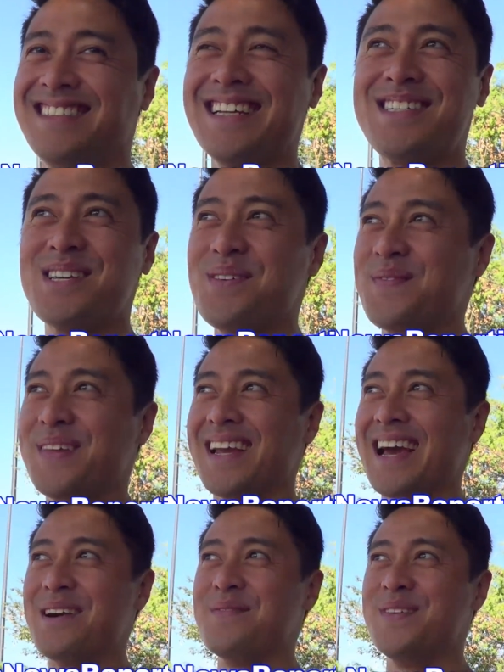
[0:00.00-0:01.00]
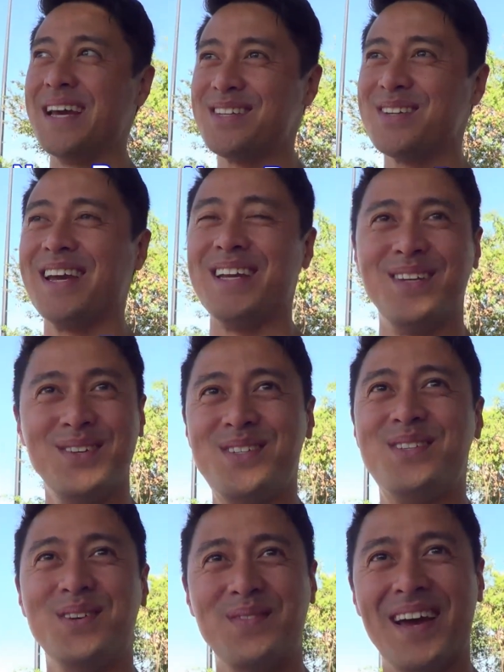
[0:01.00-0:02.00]
that's something I have yet to get used
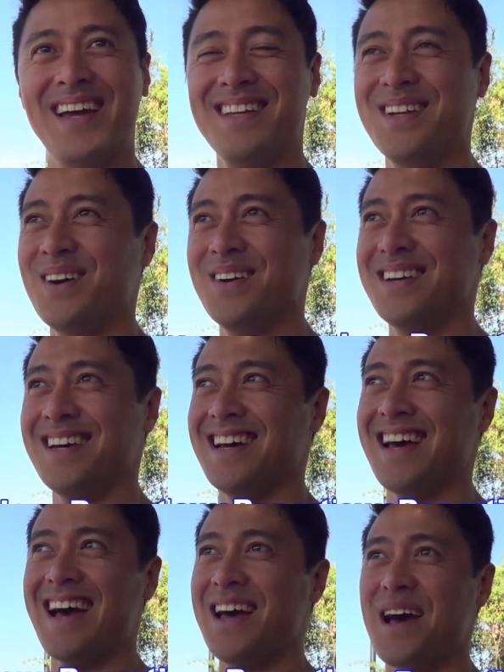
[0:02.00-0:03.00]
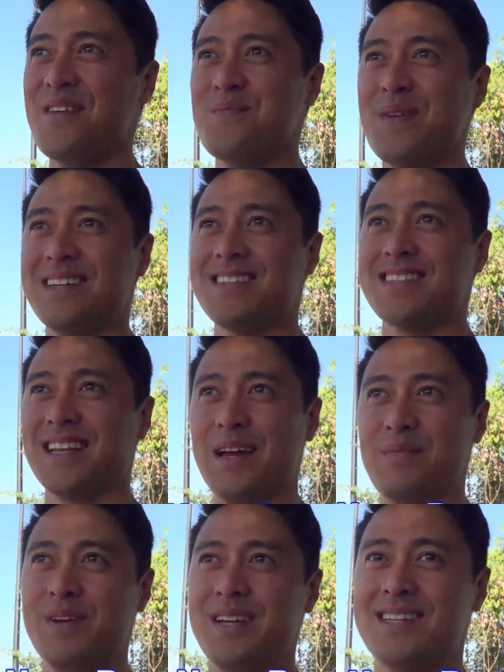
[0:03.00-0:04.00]
to, man. You know, I've met
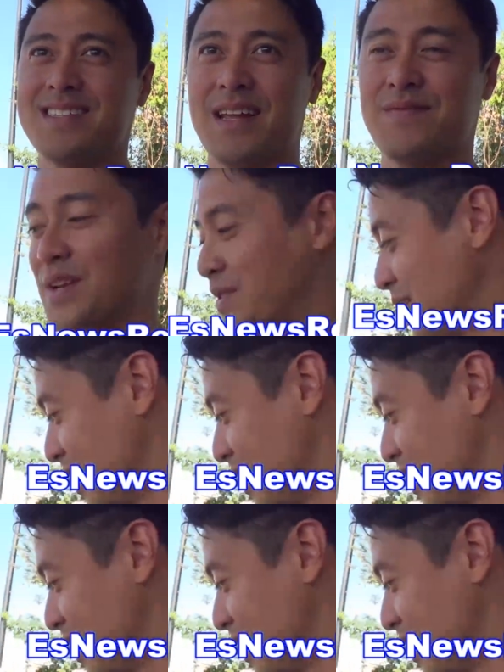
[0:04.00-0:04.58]
celebrities left and